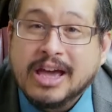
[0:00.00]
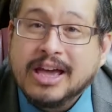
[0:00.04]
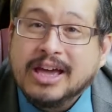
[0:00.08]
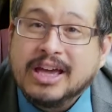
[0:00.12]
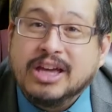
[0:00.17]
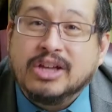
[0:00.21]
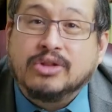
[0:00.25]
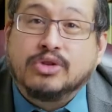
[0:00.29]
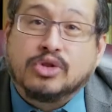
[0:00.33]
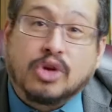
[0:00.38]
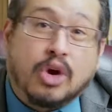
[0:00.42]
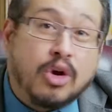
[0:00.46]

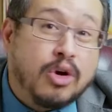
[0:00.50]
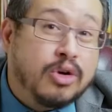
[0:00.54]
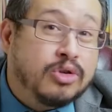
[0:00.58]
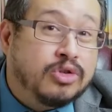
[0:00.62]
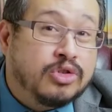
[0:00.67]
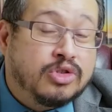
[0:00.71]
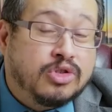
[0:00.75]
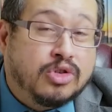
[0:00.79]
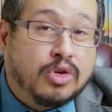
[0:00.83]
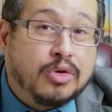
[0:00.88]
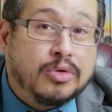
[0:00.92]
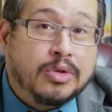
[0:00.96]
He
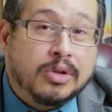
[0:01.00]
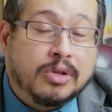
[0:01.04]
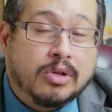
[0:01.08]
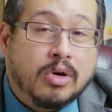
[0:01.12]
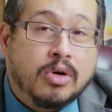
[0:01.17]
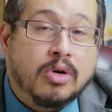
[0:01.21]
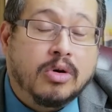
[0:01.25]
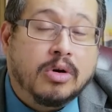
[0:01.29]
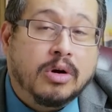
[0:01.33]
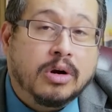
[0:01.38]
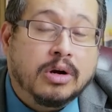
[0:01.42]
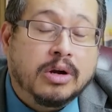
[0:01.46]
turns to the
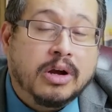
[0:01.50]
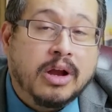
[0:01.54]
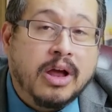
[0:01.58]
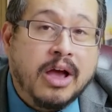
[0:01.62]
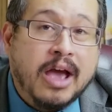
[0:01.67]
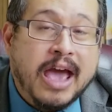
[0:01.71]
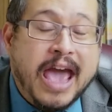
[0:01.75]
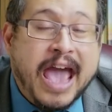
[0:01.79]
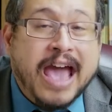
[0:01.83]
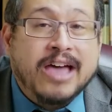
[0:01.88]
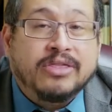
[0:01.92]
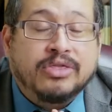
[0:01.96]
Lord.
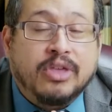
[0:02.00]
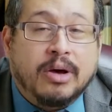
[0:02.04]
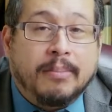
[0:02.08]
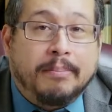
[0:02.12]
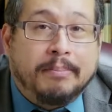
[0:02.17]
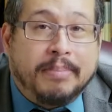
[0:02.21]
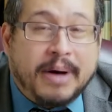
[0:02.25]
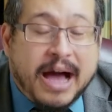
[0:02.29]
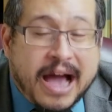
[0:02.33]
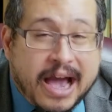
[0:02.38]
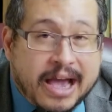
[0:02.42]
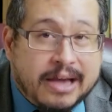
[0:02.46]
And the
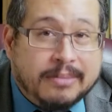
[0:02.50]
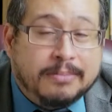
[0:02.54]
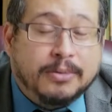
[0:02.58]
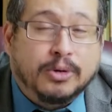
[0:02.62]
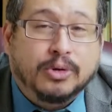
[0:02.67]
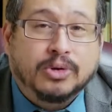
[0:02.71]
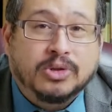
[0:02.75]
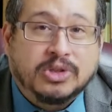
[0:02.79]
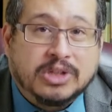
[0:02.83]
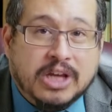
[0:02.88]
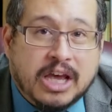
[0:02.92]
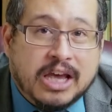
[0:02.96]

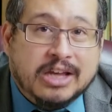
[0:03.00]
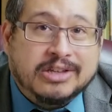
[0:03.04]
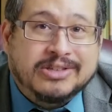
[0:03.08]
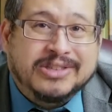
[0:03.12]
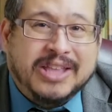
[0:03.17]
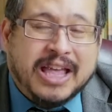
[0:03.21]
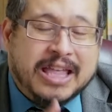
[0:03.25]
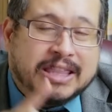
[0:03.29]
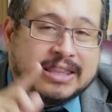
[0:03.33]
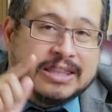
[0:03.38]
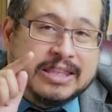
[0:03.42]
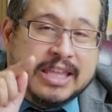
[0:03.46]
Bible says
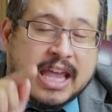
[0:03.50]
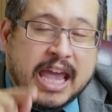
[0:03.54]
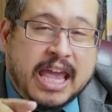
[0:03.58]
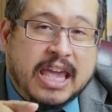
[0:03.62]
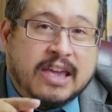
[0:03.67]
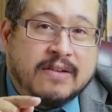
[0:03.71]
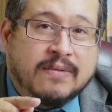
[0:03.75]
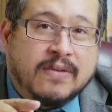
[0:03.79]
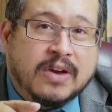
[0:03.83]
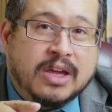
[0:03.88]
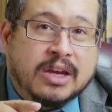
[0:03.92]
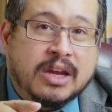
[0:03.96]
that
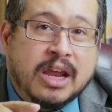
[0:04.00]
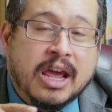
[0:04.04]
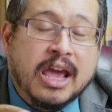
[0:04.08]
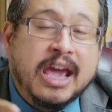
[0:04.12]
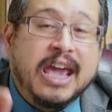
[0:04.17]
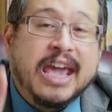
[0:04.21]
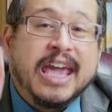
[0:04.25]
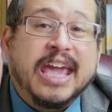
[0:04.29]
David